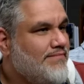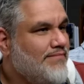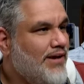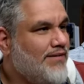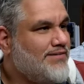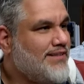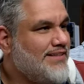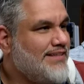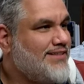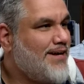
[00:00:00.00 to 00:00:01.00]
Oh,
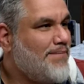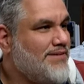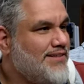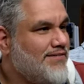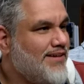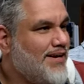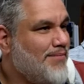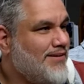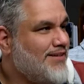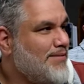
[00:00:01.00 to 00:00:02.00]
Sensei's Top and Sylvan
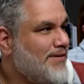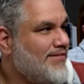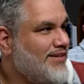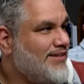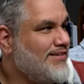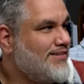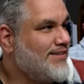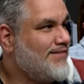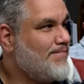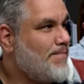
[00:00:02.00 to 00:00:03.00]
Library. Talk about
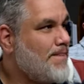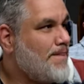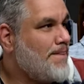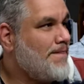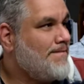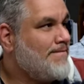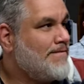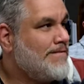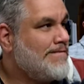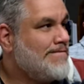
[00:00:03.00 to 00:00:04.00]
redundancy.
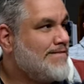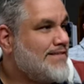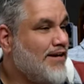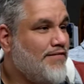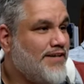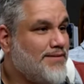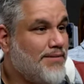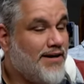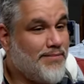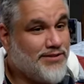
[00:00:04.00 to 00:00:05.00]
Sound effects have been
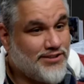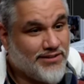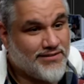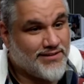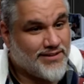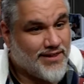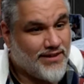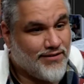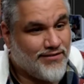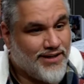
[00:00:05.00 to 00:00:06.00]
on M T G O since the
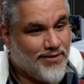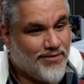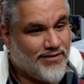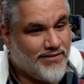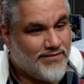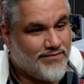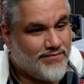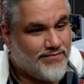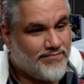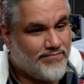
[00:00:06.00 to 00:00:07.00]
literal day one.
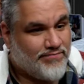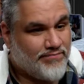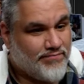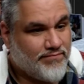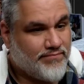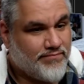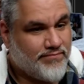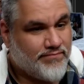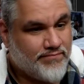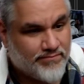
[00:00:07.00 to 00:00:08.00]
Since the dawn of
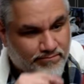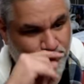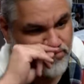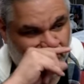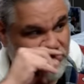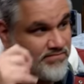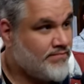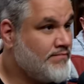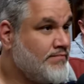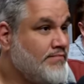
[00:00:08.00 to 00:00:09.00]
time.
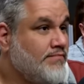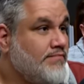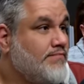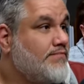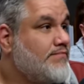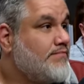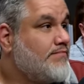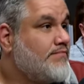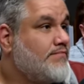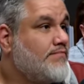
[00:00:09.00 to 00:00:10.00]
First there was
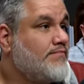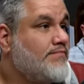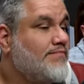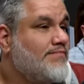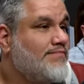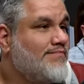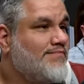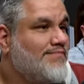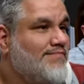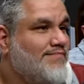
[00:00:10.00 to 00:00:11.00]
man, then there was
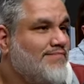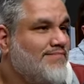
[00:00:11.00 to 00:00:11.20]
moto